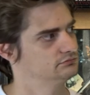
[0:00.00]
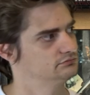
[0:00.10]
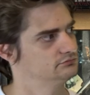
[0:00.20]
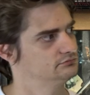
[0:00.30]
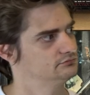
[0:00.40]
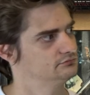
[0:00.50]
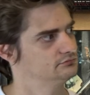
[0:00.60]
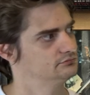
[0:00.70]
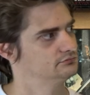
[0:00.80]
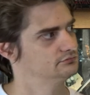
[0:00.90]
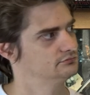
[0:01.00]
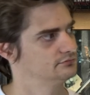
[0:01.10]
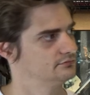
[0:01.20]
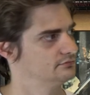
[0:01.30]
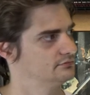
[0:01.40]

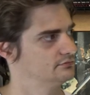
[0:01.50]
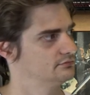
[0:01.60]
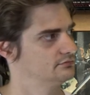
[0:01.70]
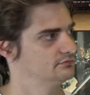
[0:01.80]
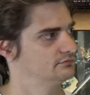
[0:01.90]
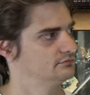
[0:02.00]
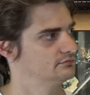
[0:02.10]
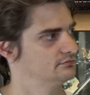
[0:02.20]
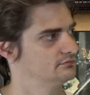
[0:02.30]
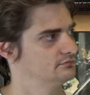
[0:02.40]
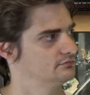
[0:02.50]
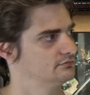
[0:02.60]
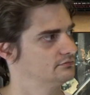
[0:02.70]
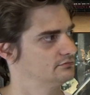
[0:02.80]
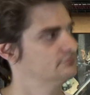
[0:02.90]

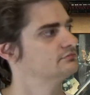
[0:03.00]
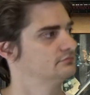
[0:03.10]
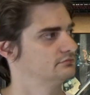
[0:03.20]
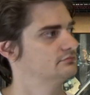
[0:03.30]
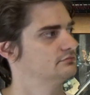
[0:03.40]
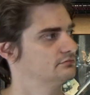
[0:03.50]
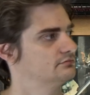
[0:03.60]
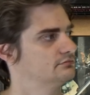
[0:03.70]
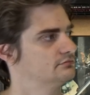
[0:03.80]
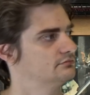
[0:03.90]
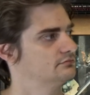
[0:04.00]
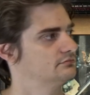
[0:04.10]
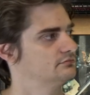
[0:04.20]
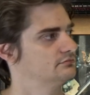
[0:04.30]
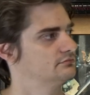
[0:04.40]

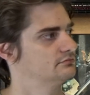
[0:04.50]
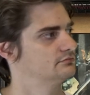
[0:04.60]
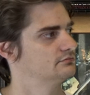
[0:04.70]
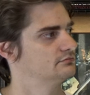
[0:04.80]
(not speaking)